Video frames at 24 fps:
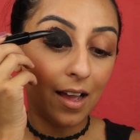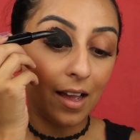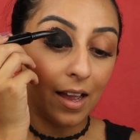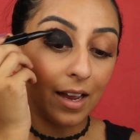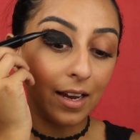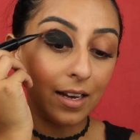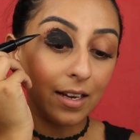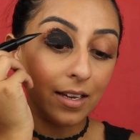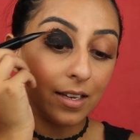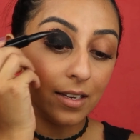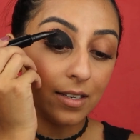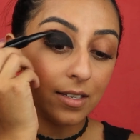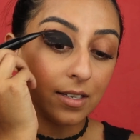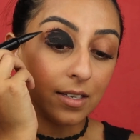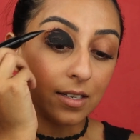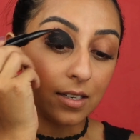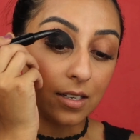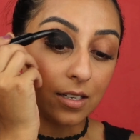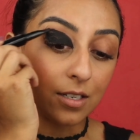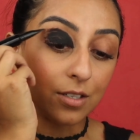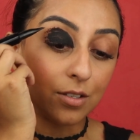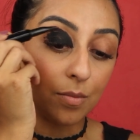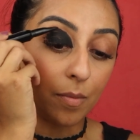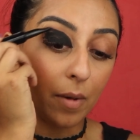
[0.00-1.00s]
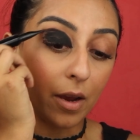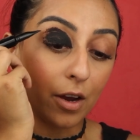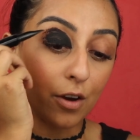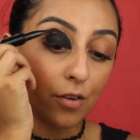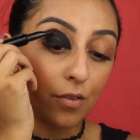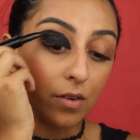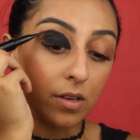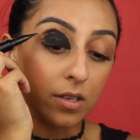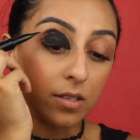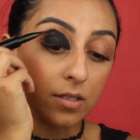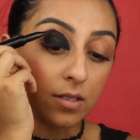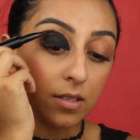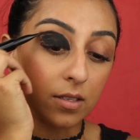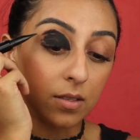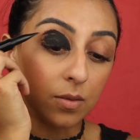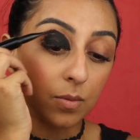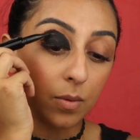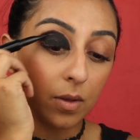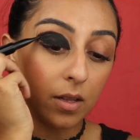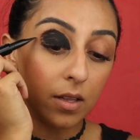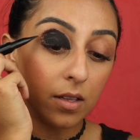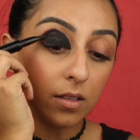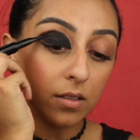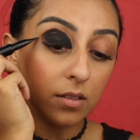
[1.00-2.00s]
eyelid and into my crease as
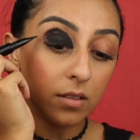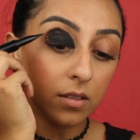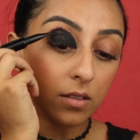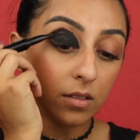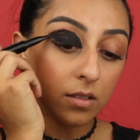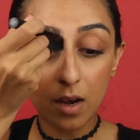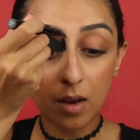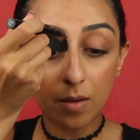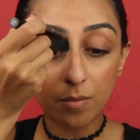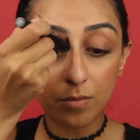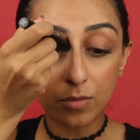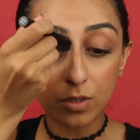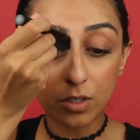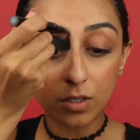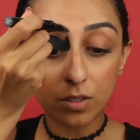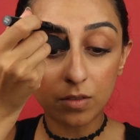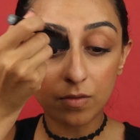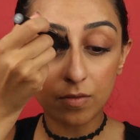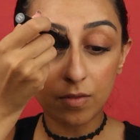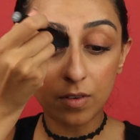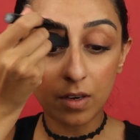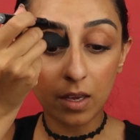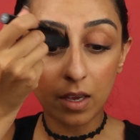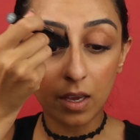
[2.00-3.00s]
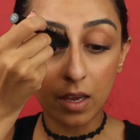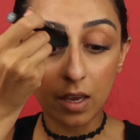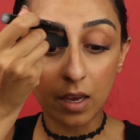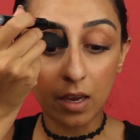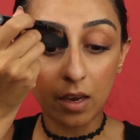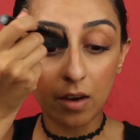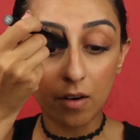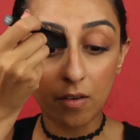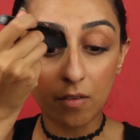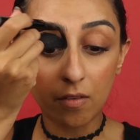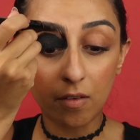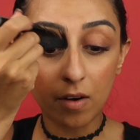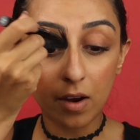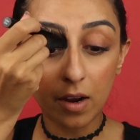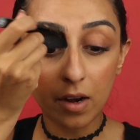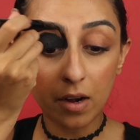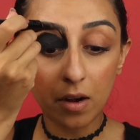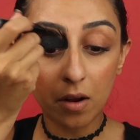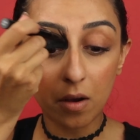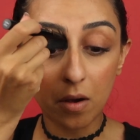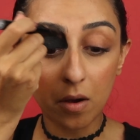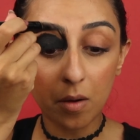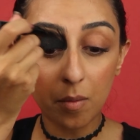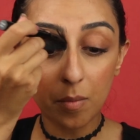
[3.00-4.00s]
well. Well, I'm just flicking it right
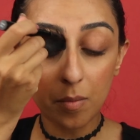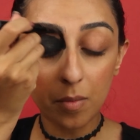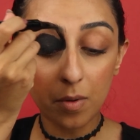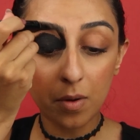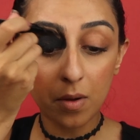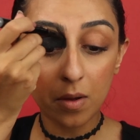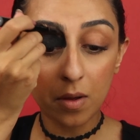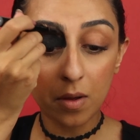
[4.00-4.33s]
up,